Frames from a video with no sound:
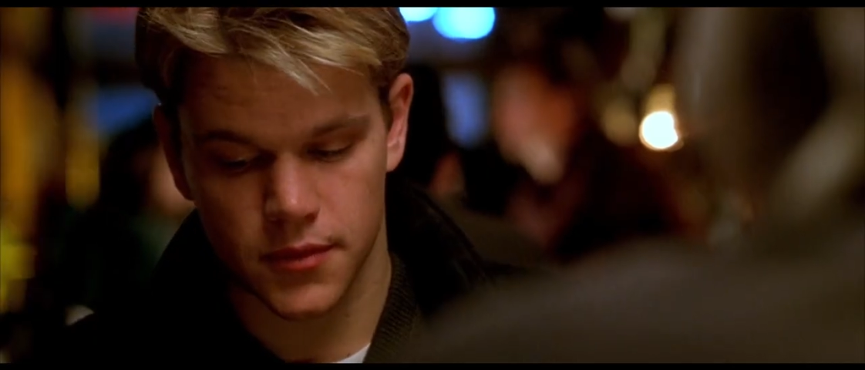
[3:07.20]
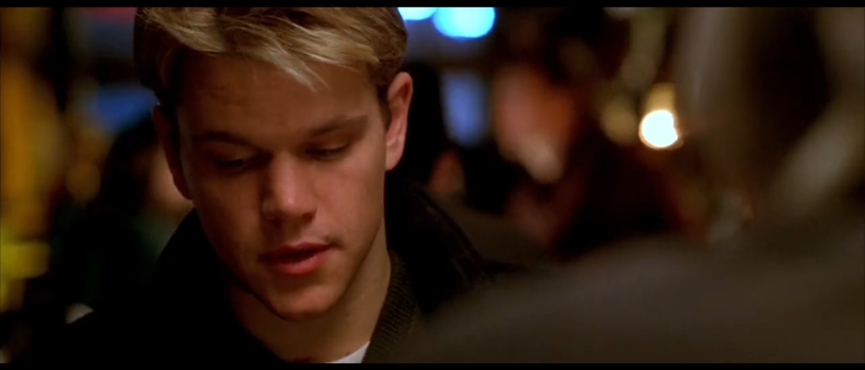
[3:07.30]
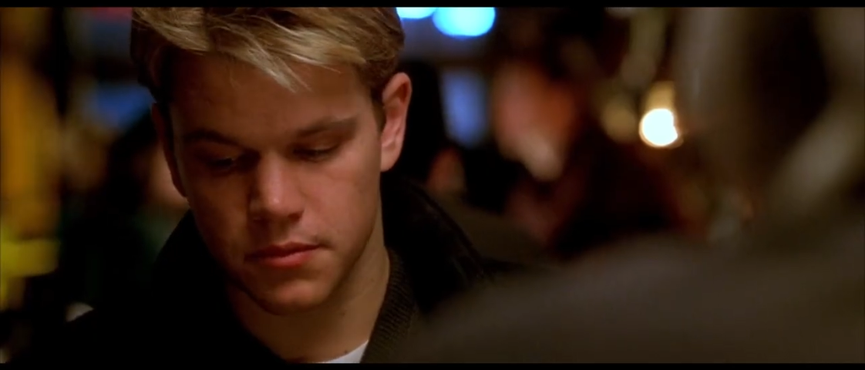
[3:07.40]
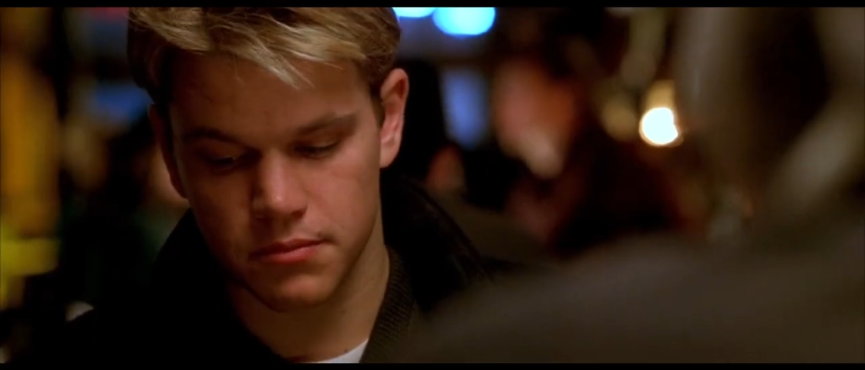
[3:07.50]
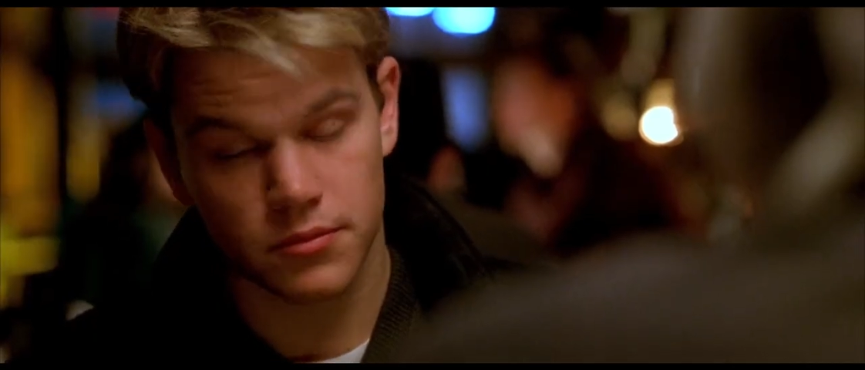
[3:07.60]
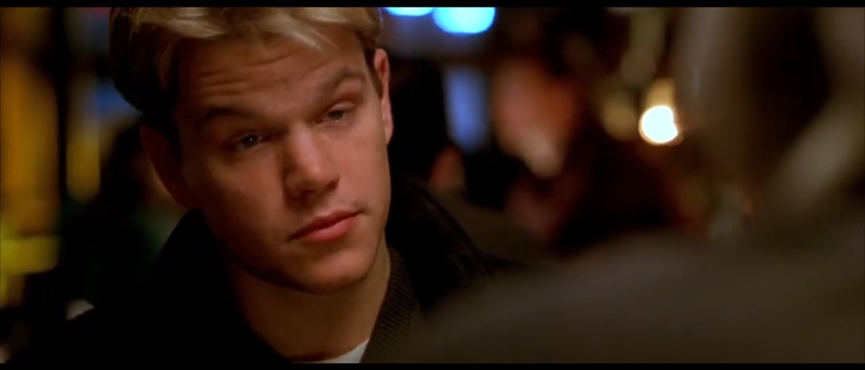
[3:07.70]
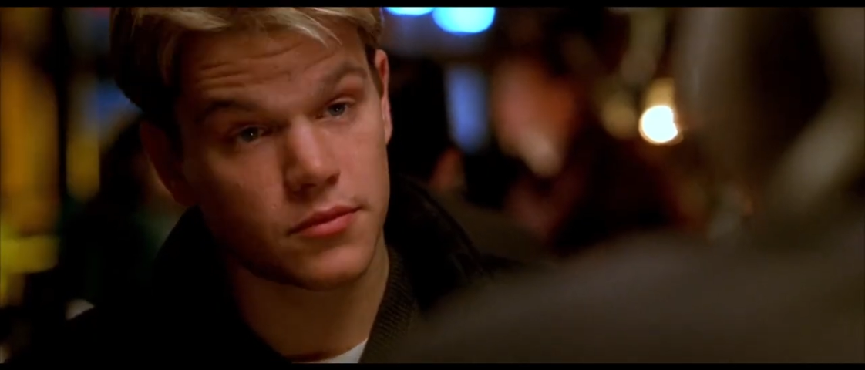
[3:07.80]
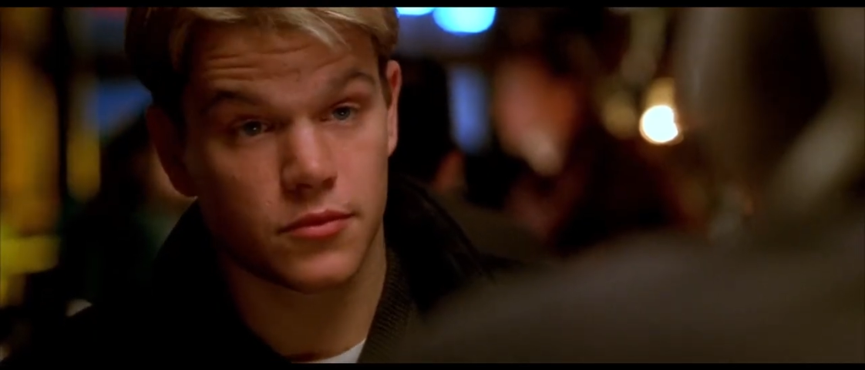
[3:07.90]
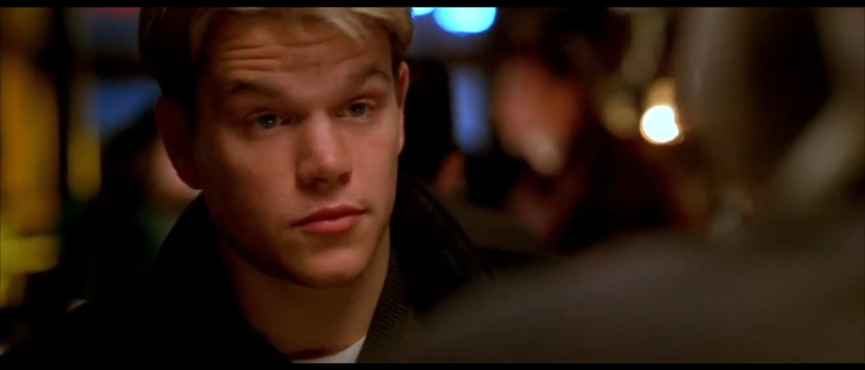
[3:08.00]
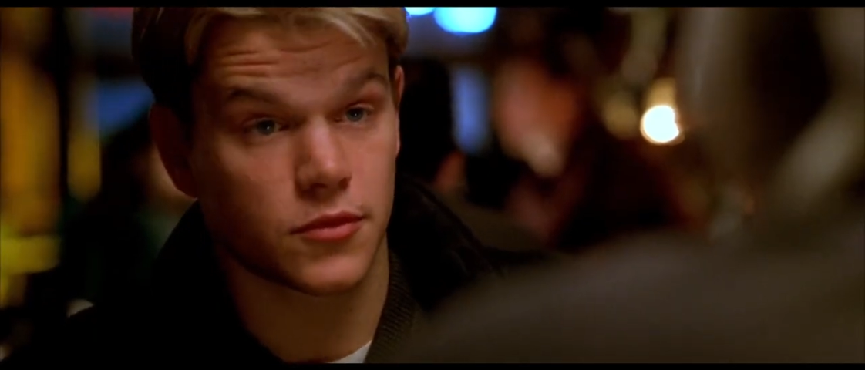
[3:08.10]
You
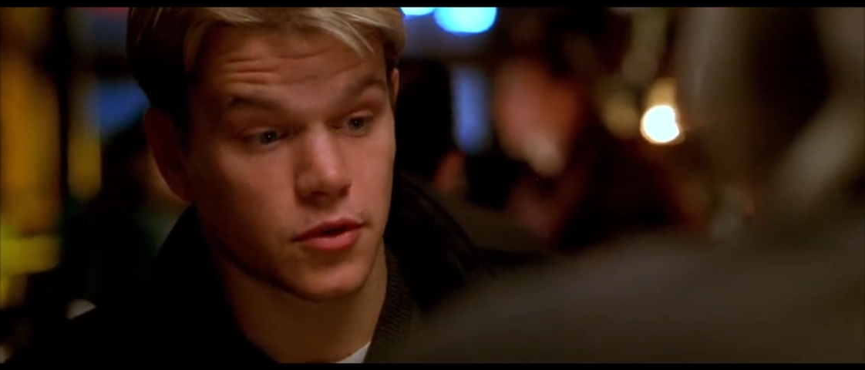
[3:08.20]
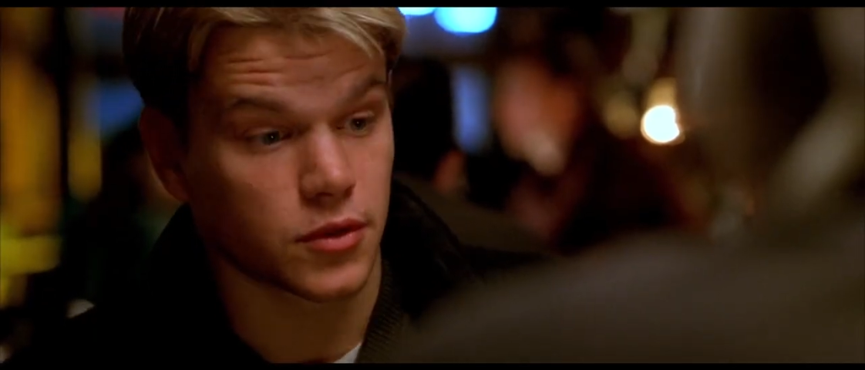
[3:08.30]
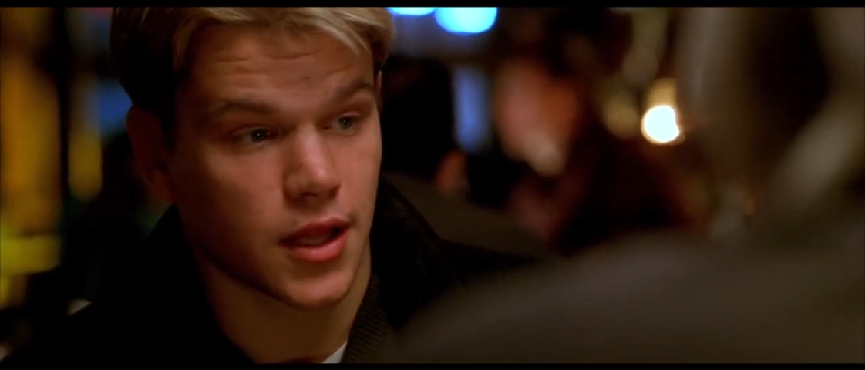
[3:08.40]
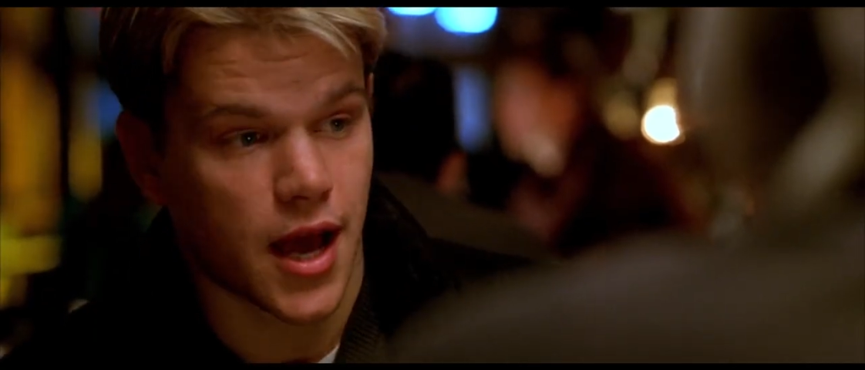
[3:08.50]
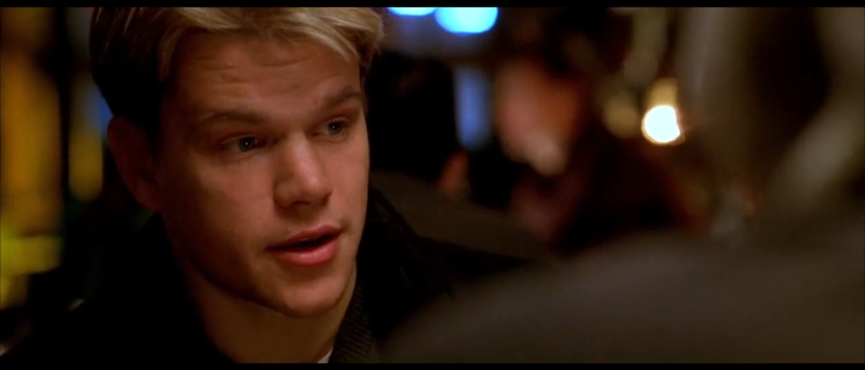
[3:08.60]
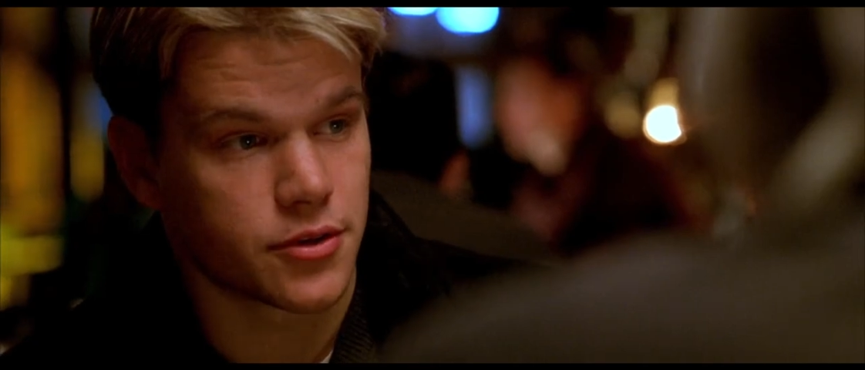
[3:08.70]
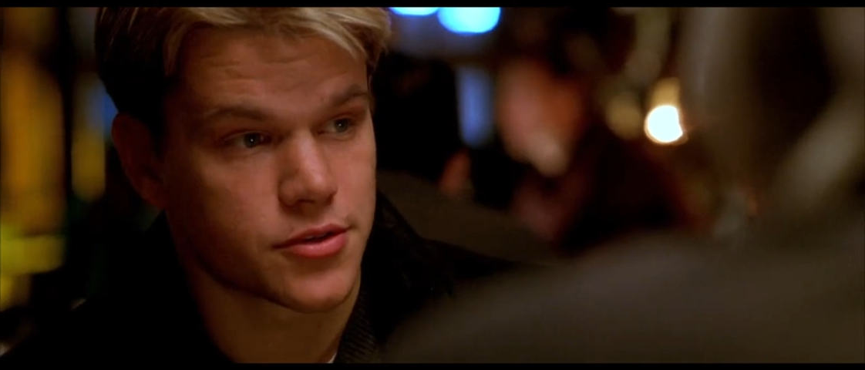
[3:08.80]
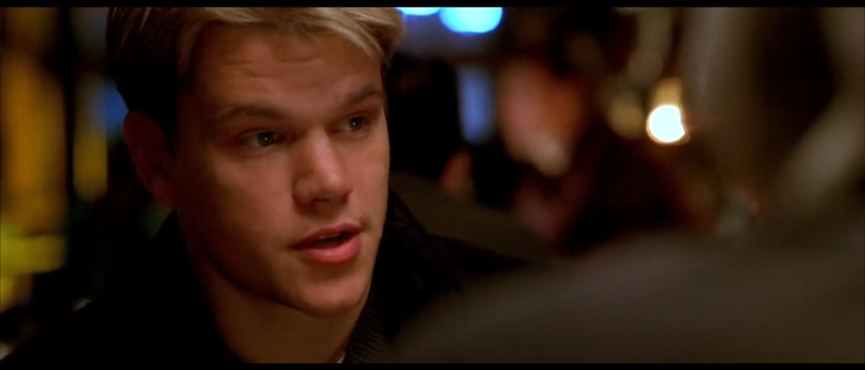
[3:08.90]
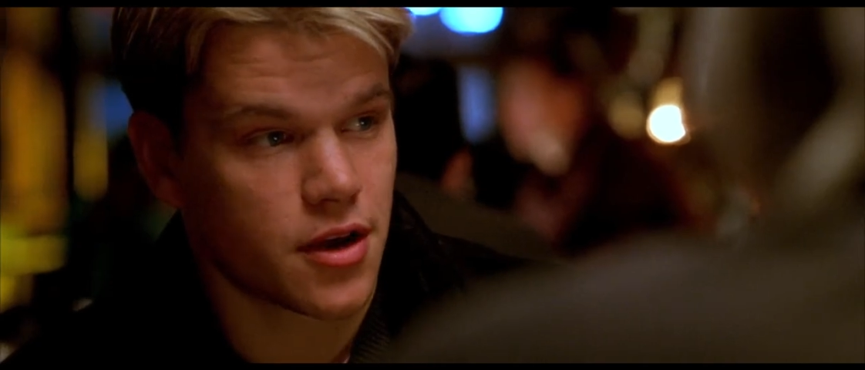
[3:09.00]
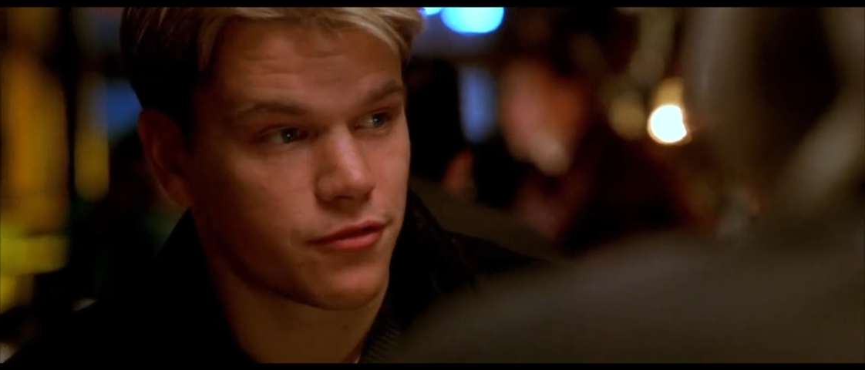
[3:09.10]
couldn't lie to
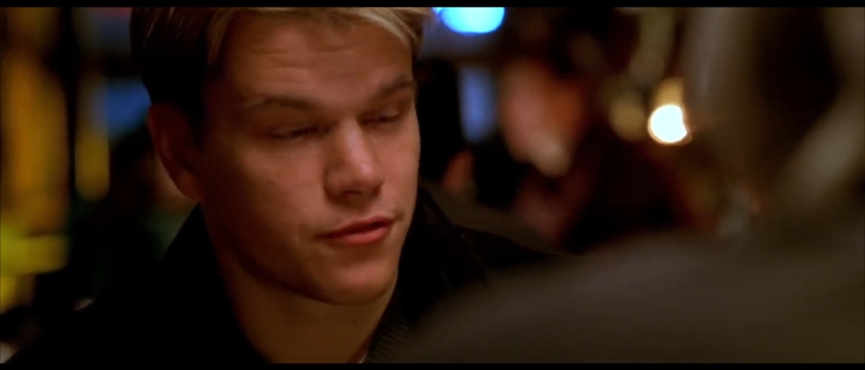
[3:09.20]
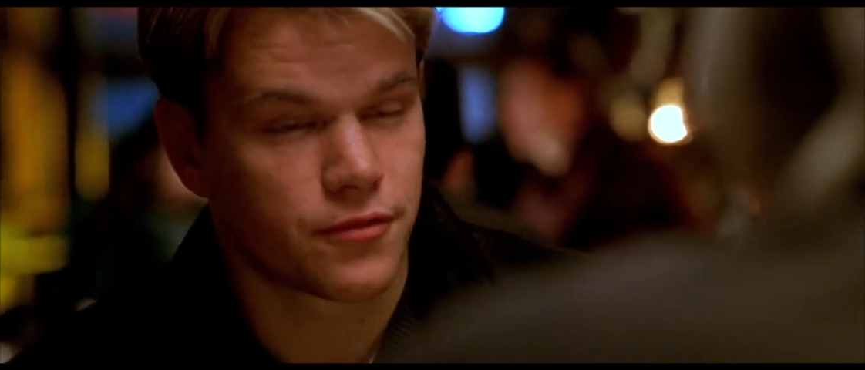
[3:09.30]
yourself.